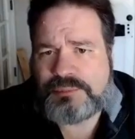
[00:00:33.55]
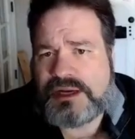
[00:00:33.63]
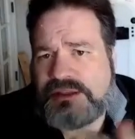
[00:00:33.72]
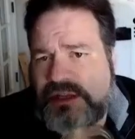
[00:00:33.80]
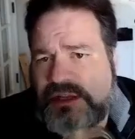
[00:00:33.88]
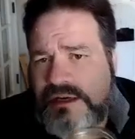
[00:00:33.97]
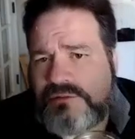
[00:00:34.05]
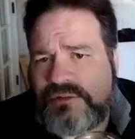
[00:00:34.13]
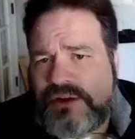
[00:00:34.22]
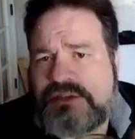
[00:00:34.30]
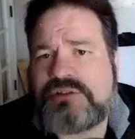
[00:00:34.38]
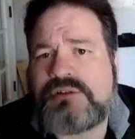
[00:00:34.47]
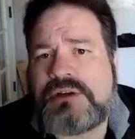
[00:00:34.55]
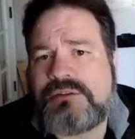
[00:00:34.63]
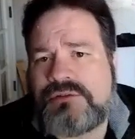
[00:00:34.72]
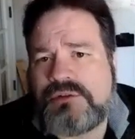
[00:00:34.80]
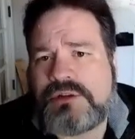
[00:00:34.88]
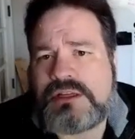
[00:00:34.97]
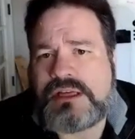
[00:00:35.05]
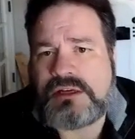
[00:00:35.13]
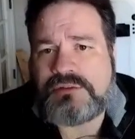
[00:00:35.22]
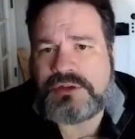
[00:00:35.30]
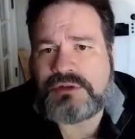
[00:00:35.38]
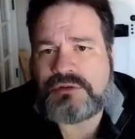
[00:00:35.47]
But I thought I'd invite you in for the
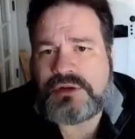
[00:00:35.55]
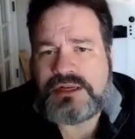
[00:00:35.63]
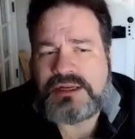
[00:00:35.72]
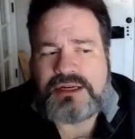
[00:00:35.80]
interview,